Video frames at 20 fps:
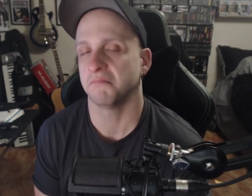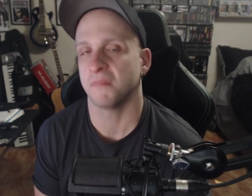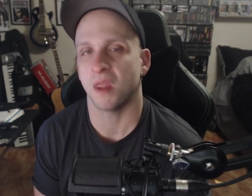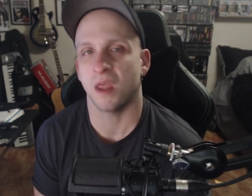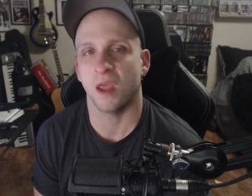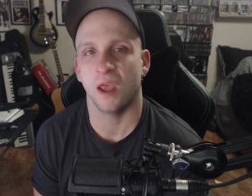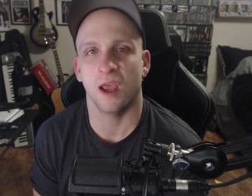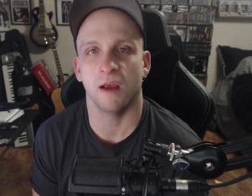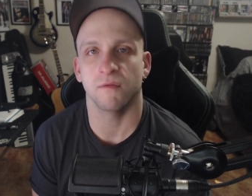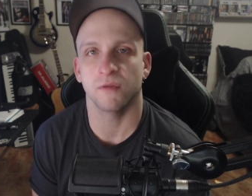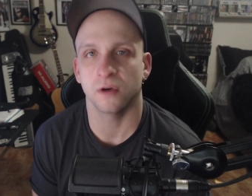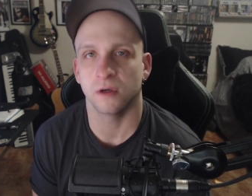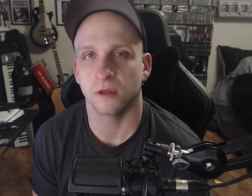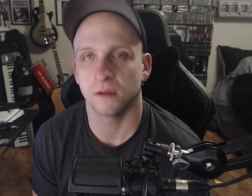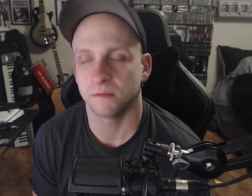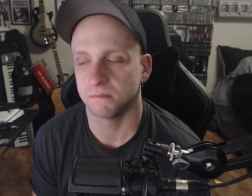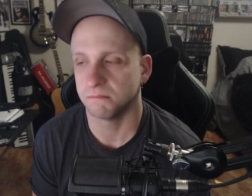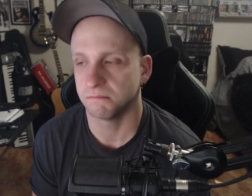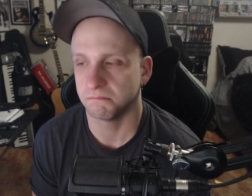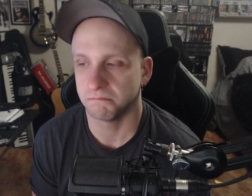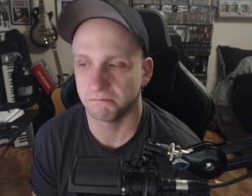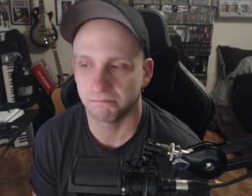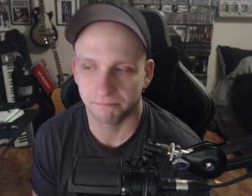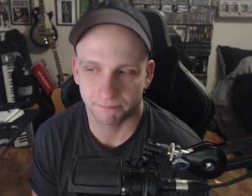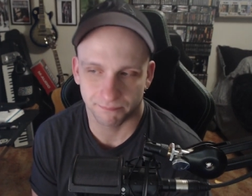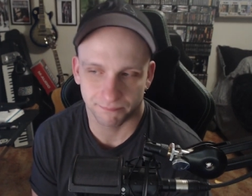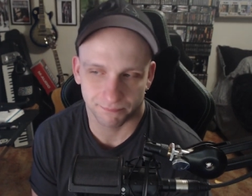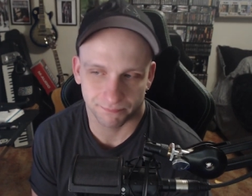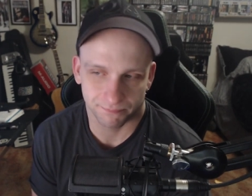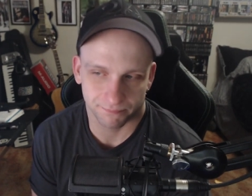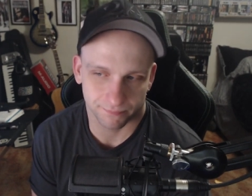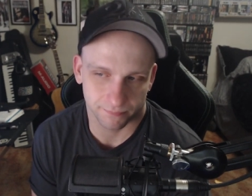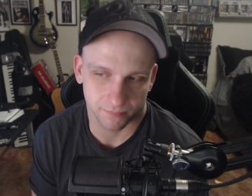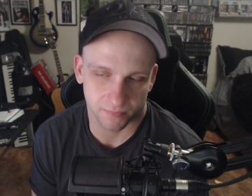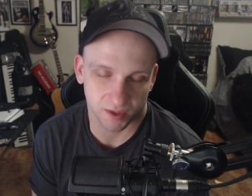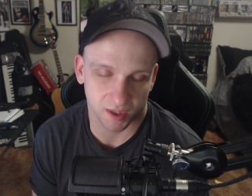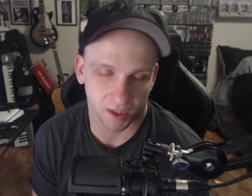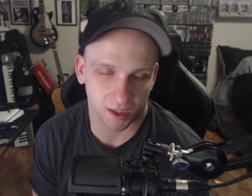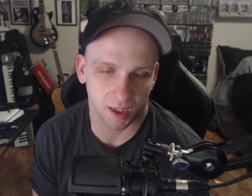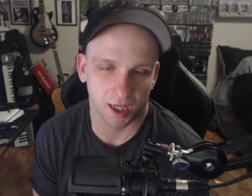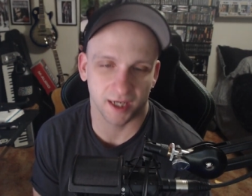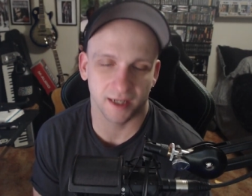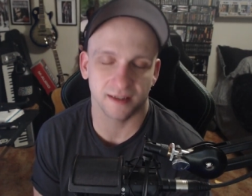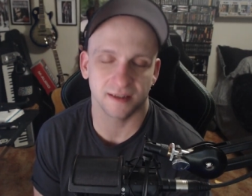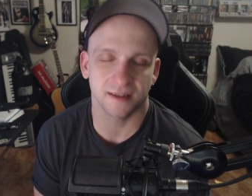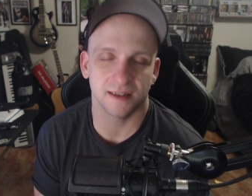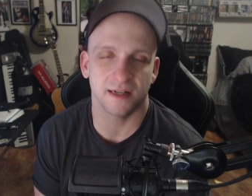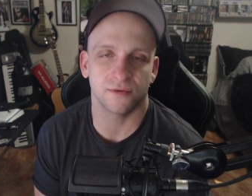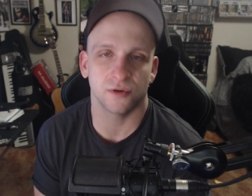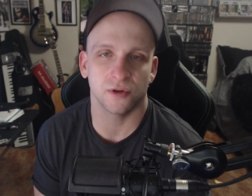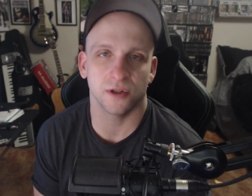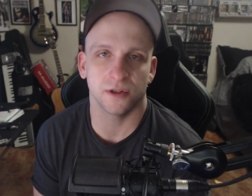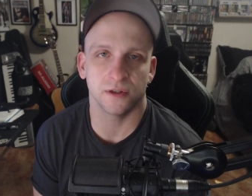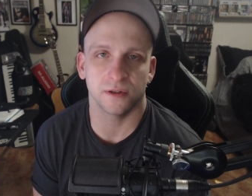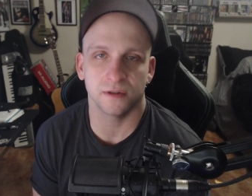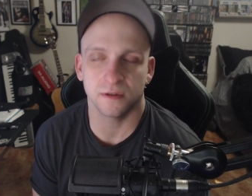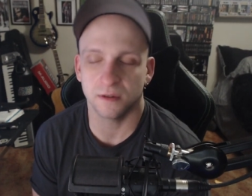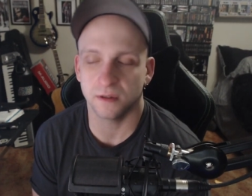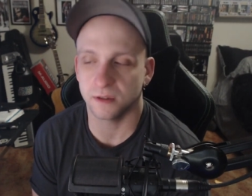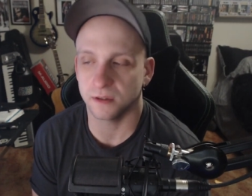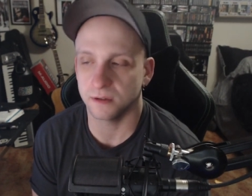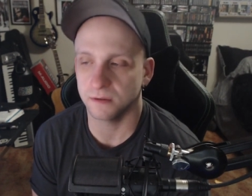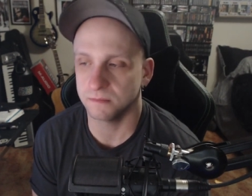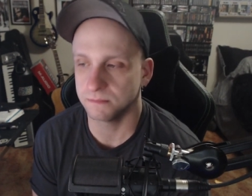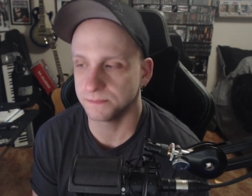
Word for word: Ever. I just never understood it.